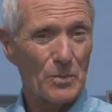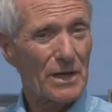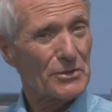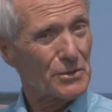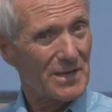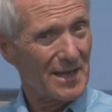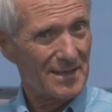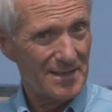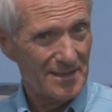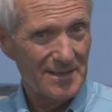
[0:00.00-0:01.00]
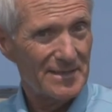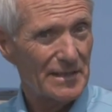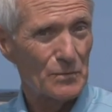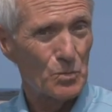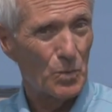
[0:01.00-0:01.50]
Well, you can eat it
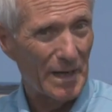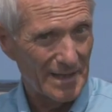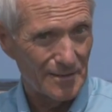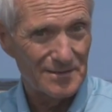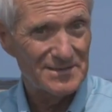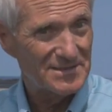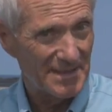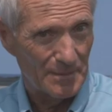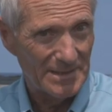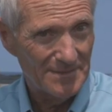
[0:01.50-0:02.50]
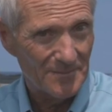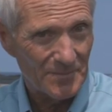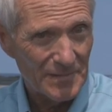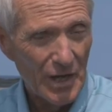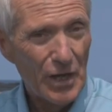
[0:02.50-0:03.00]
in wild salmon.
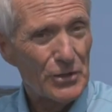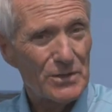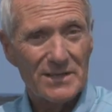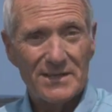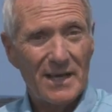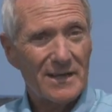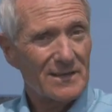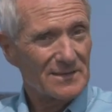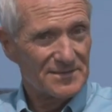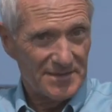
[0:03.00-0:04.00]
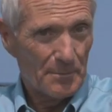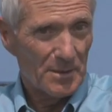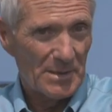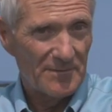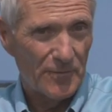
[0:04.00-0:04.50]
You can take it in
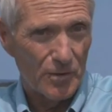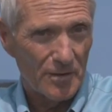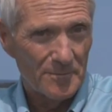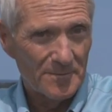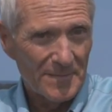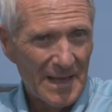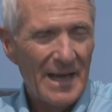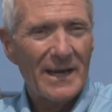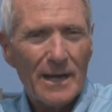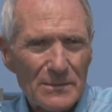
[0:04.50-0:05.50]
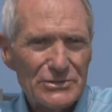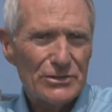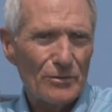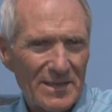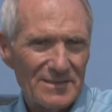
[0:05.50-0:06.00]
supplement form. And I'm a
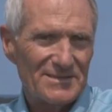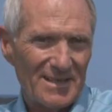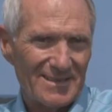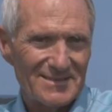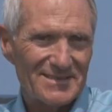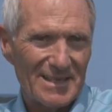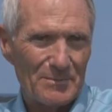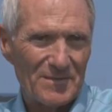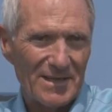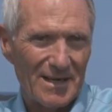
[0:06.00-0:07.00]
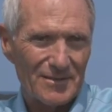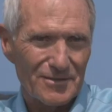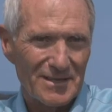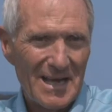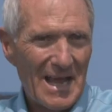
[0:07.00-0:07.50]
show me the science type of
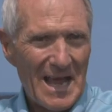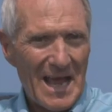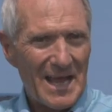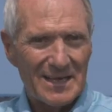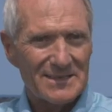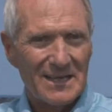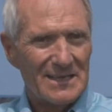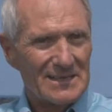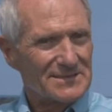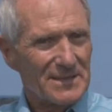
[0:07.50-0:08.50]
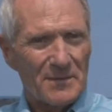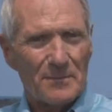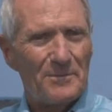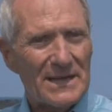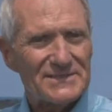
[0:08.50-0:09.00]
doctor. And some of
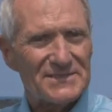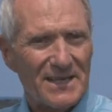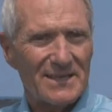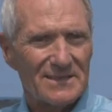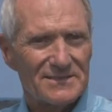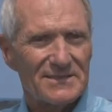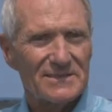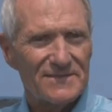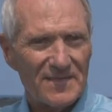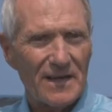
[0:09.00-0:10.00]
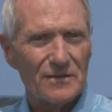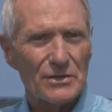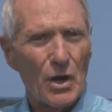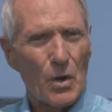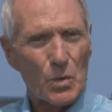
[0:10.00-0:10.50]
the best science is
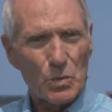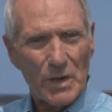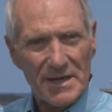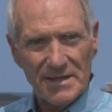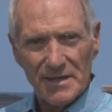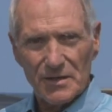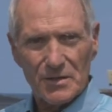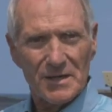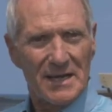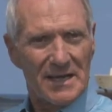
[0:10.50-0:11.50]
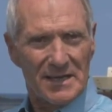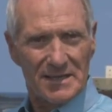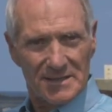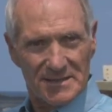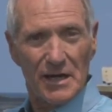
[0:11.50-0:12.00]
found right here
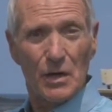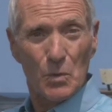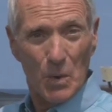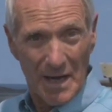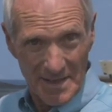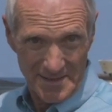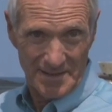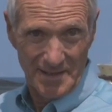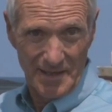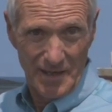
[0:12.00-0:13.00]
in Hawaii,